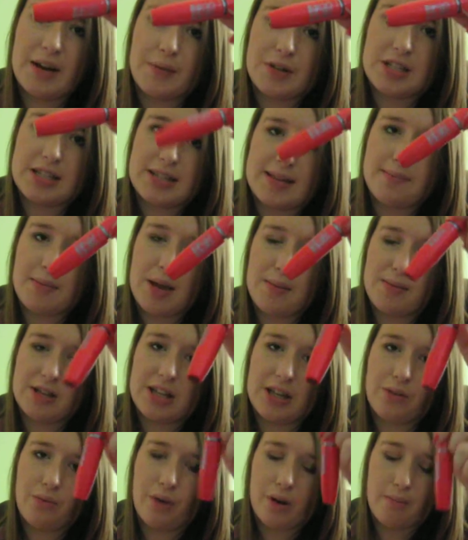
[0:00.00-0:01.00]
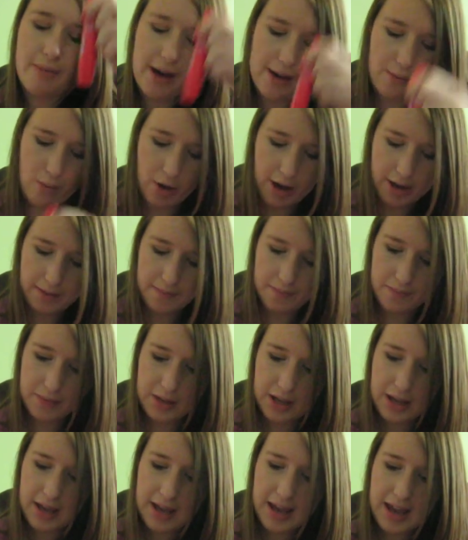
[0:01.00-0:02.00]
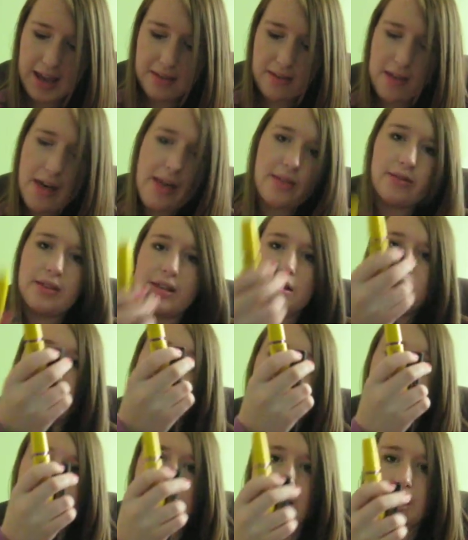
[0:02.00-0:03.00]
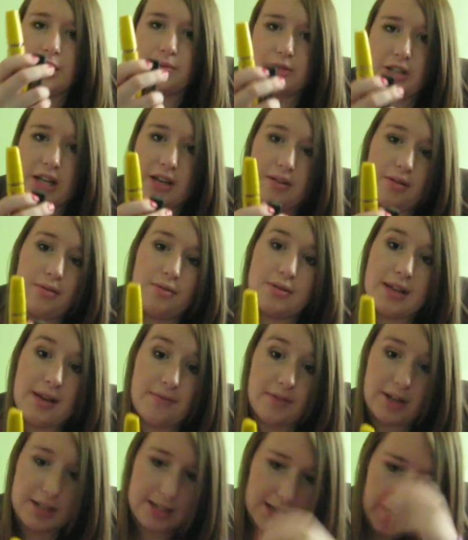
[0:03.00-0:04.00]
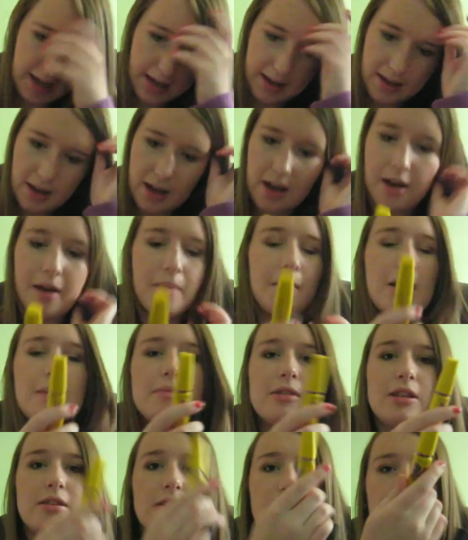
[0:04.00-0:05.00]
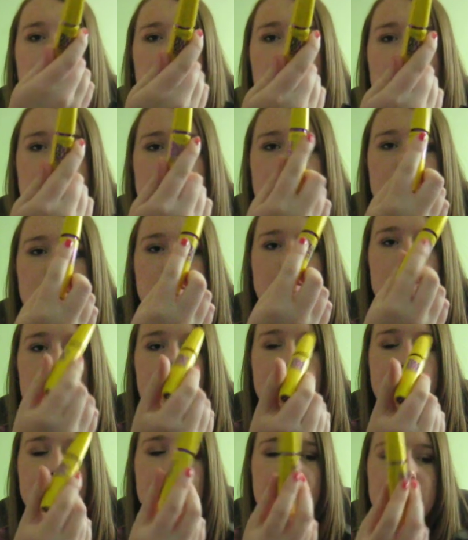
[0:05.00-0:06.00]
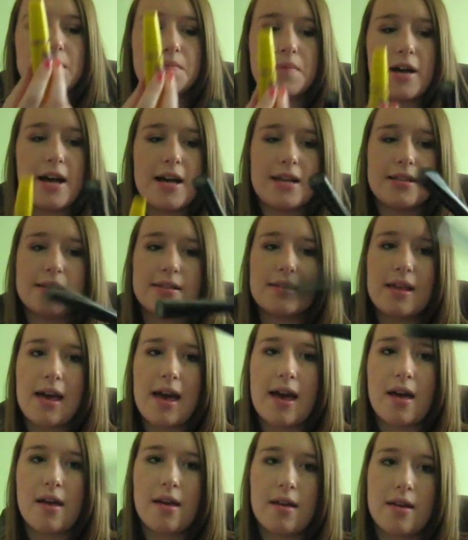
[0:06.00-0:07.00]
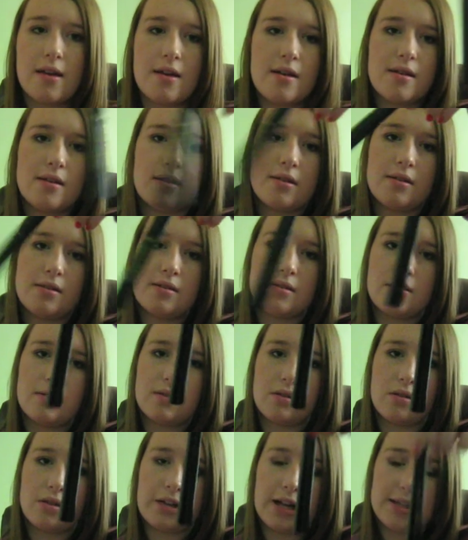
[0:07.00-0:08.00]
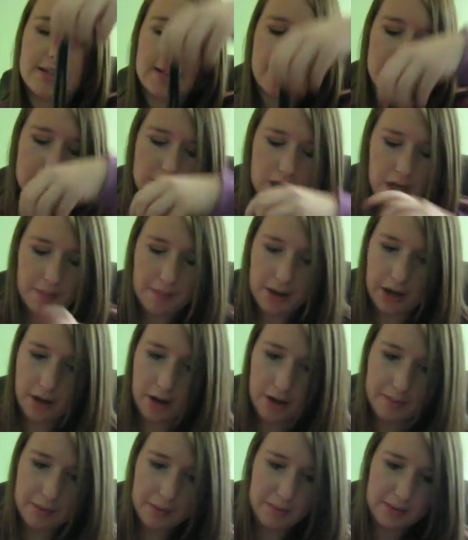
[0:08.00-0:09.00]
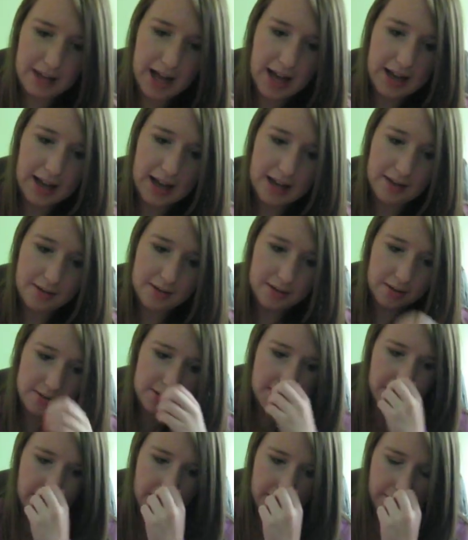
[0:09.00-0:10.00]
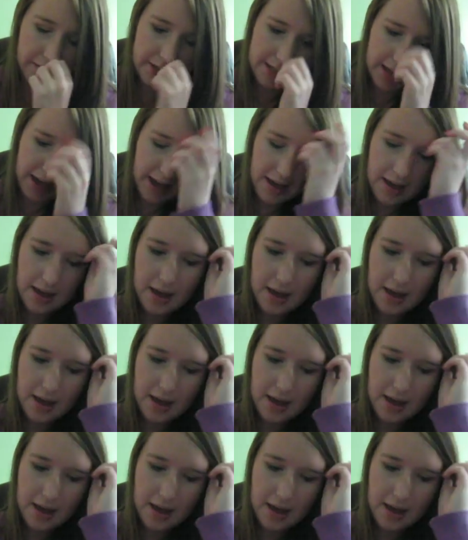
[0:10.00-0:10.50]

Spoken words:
which is the Maybelline 1x1, and then these 2 mascaras, which I use every day. Maybelline The Cloth Full Volume Express and L'Oreal Telescopic Carbon Black. I use those 2 every day